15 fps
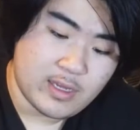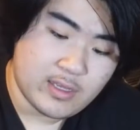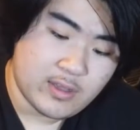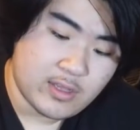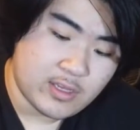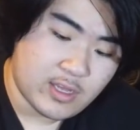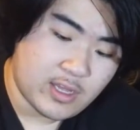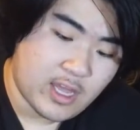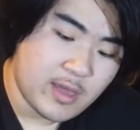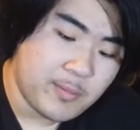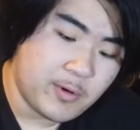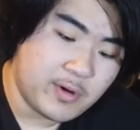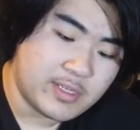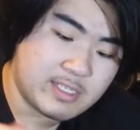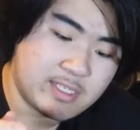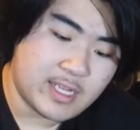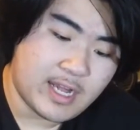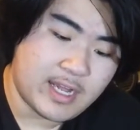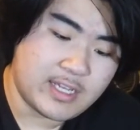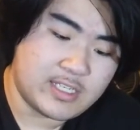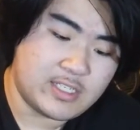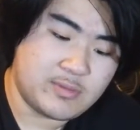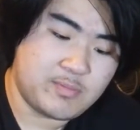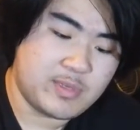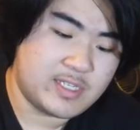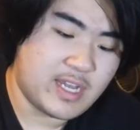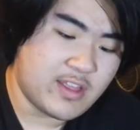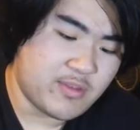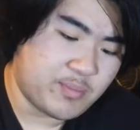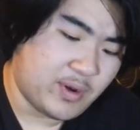The cable is nice
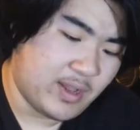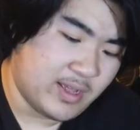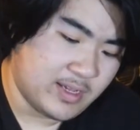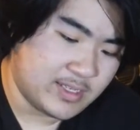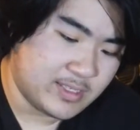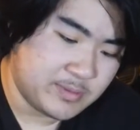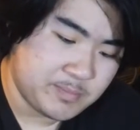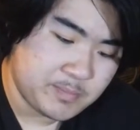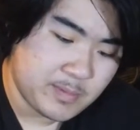beside the plugs.